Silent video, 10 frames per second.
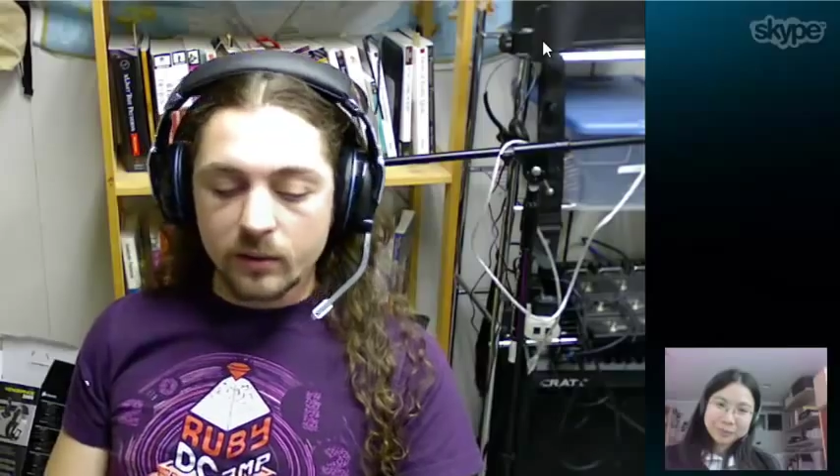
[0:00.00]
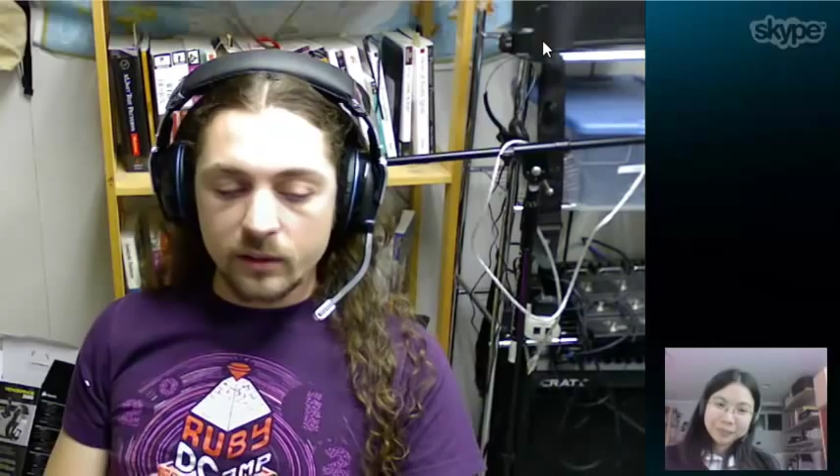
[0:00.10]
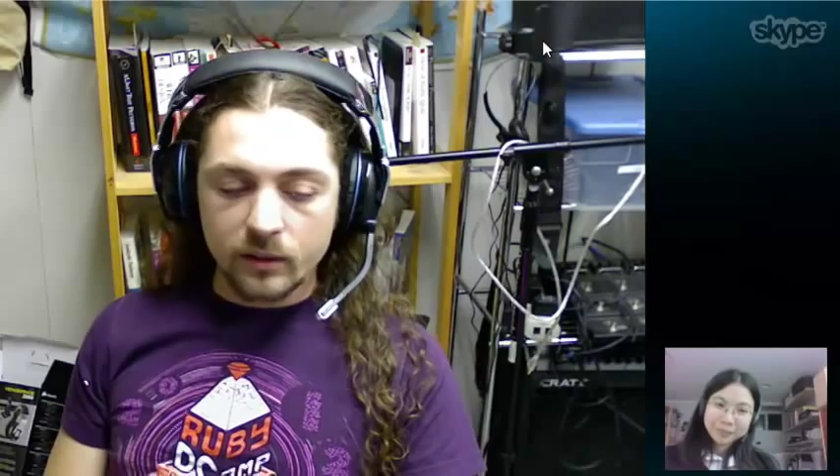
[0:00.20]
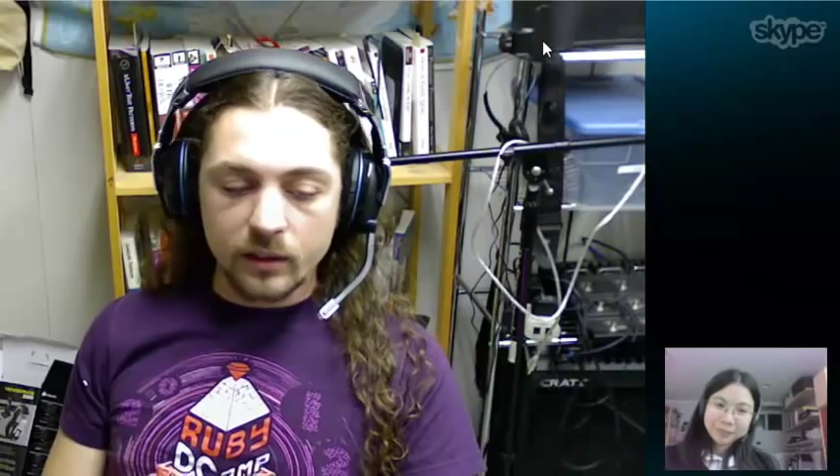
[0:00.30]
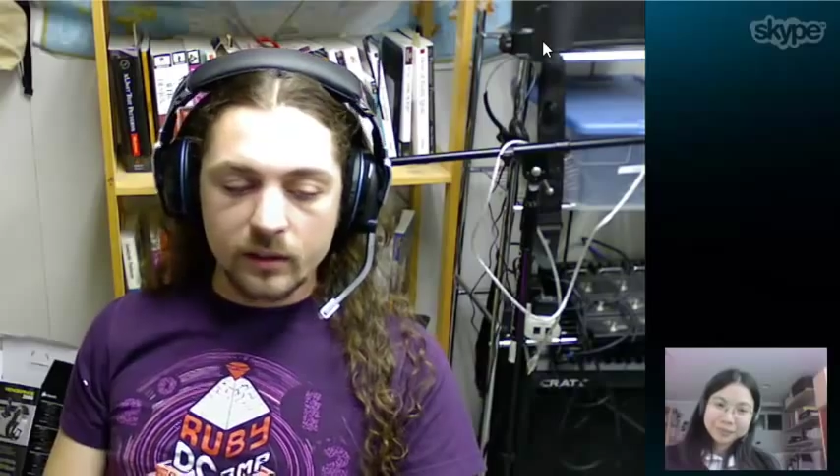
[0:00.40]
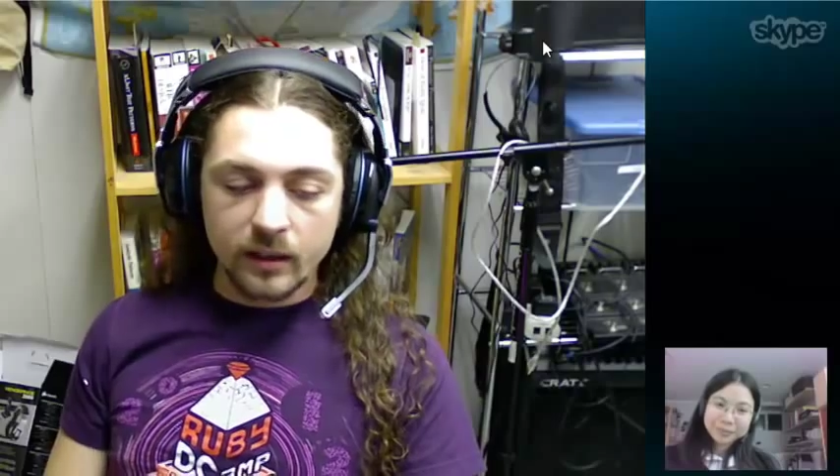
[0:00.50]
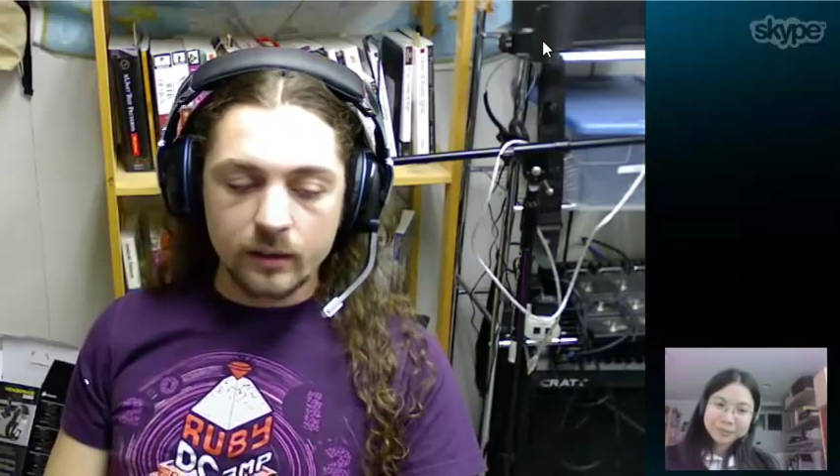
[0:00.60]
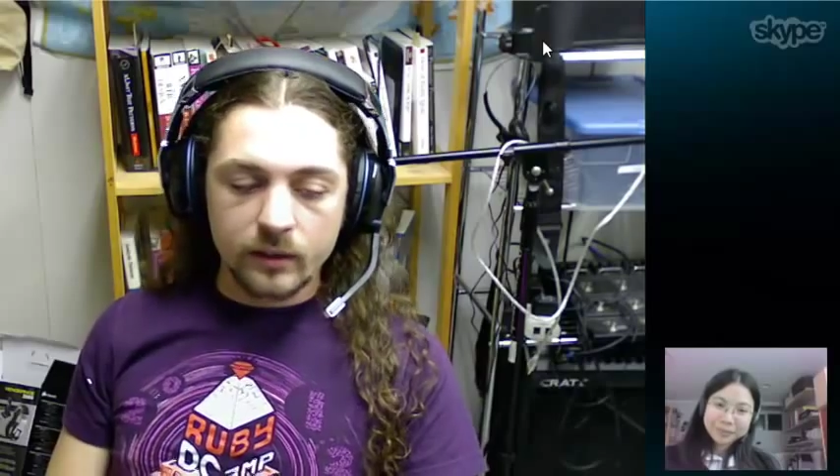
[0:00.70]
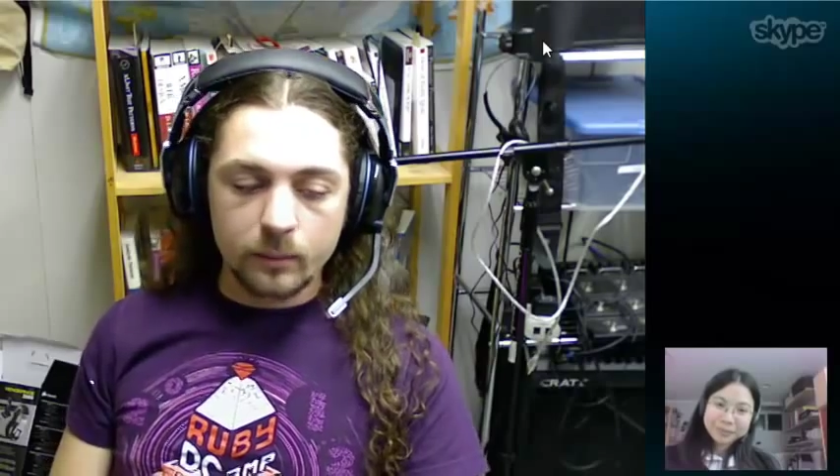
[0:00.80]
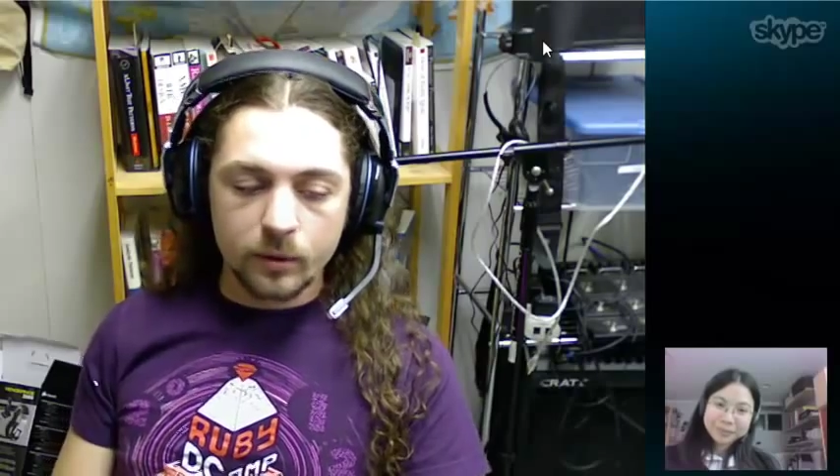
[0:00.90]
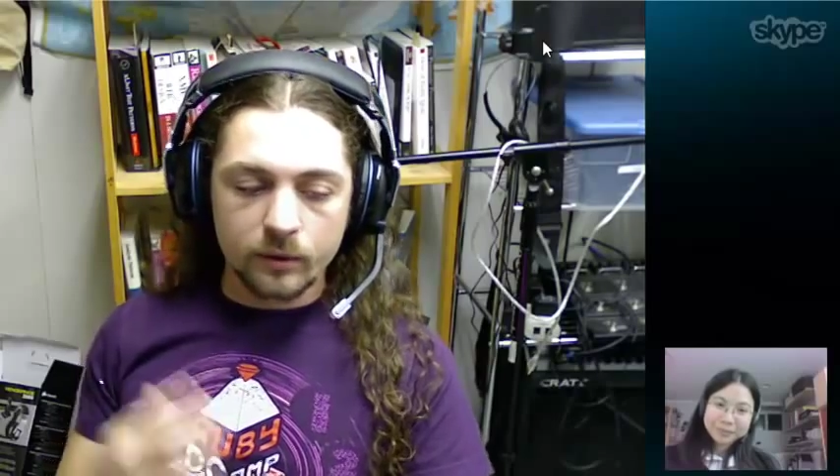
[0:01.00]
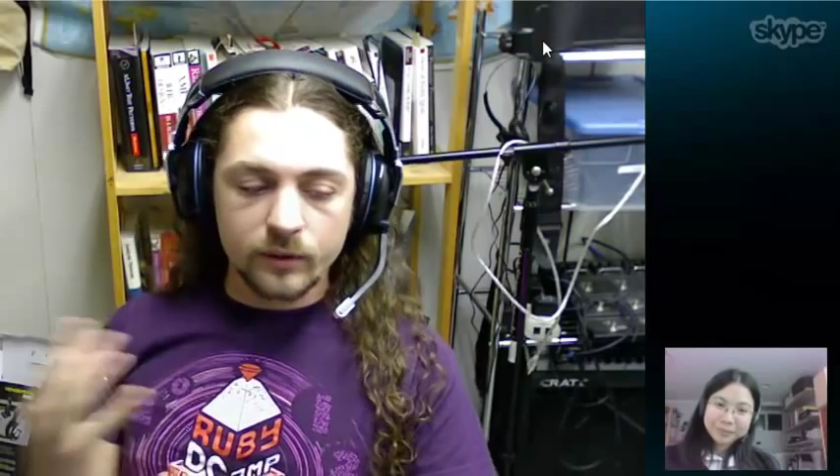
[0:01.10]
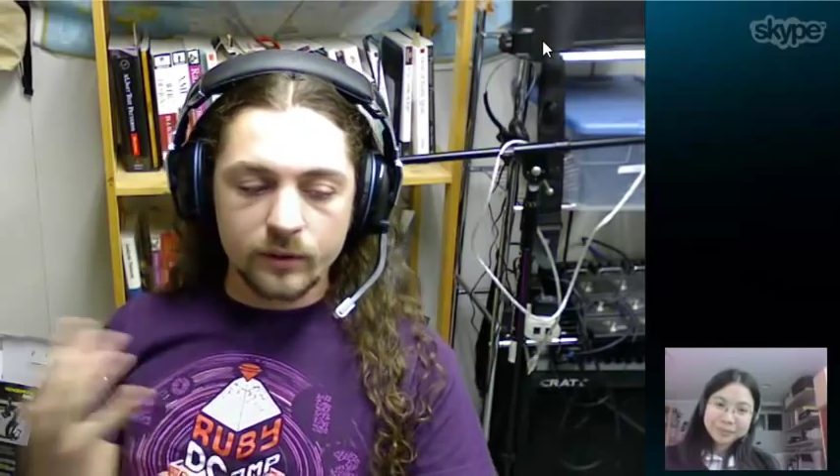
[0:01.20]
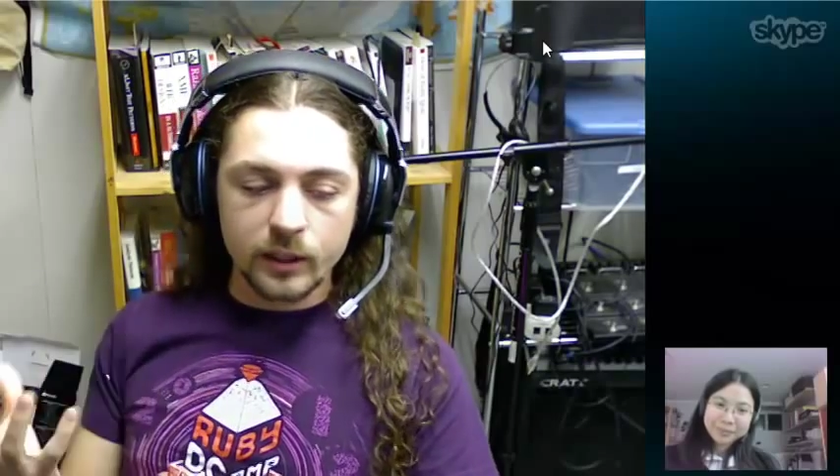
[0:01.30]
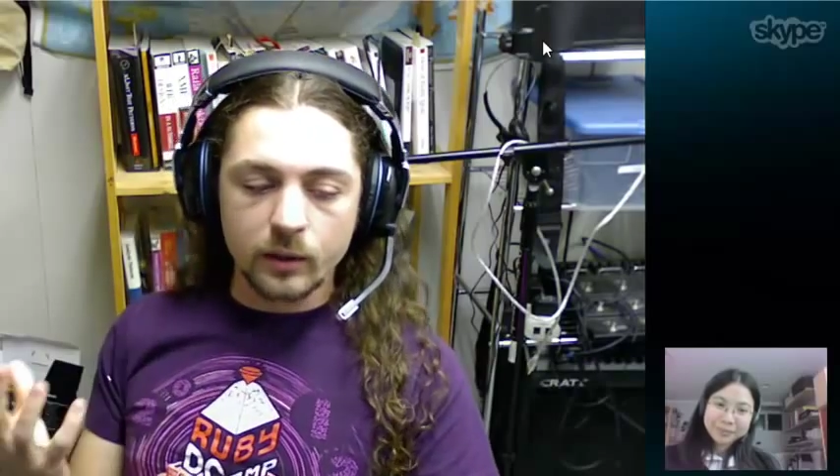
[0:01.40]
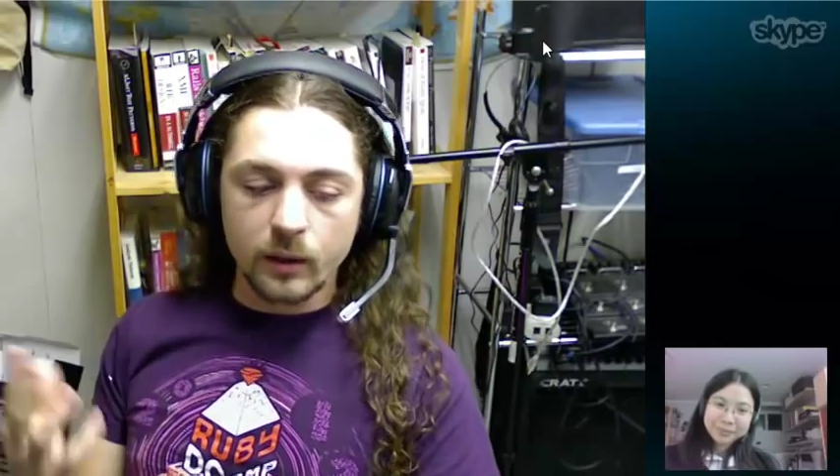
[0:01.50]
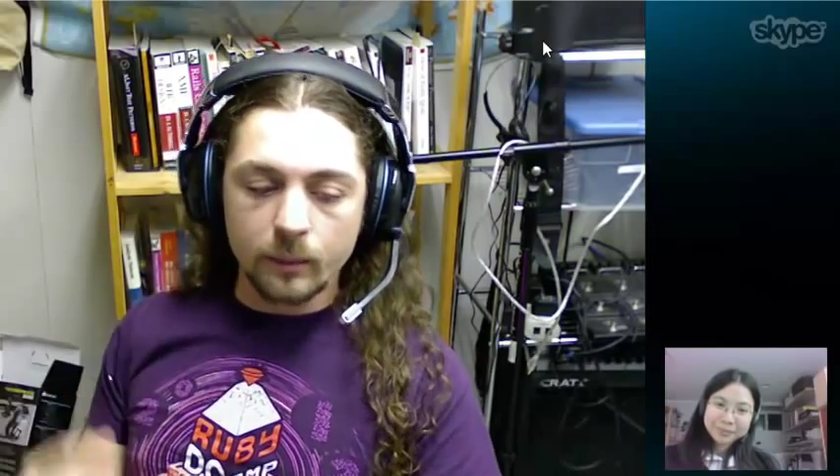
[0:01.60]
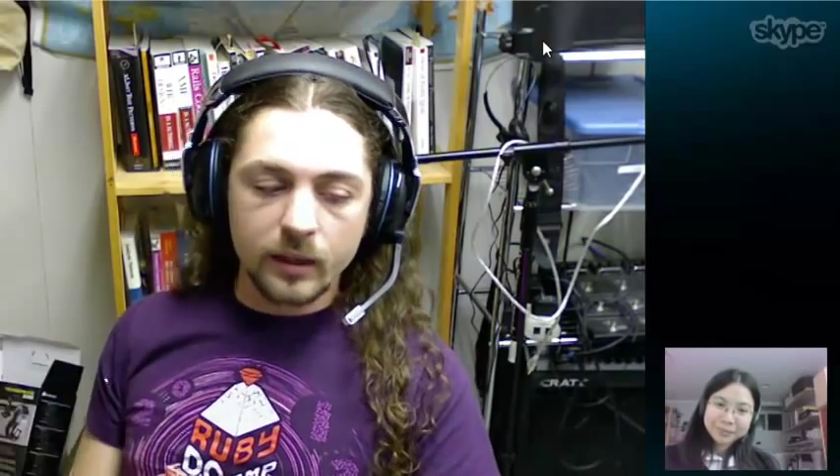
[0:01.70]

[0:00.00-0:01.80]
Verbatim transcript: it it kind of he put a video up